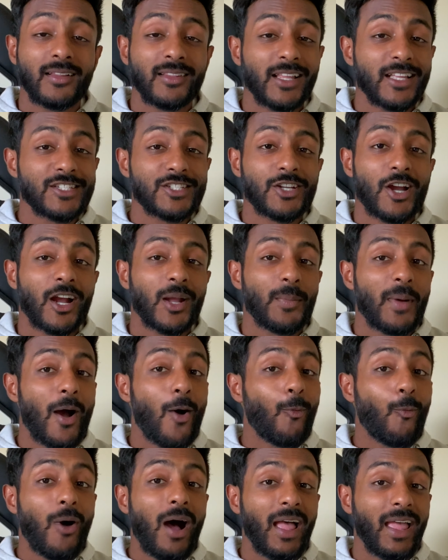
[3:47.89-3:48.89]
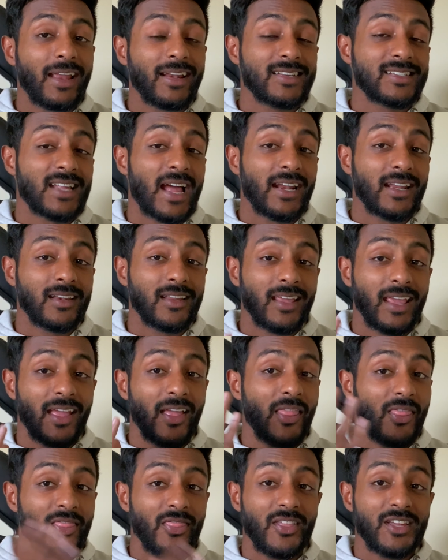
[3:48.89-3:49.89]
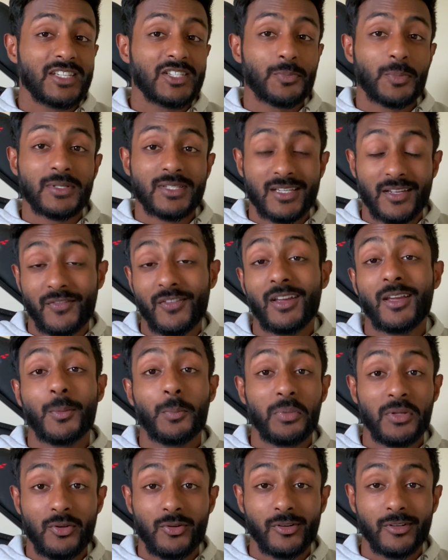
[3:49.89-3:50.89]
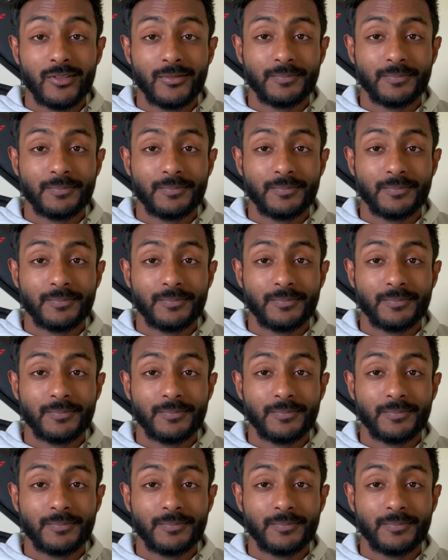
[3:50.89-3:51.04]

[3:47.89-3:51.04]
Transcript: let's talk about why I decided to get this specific computer.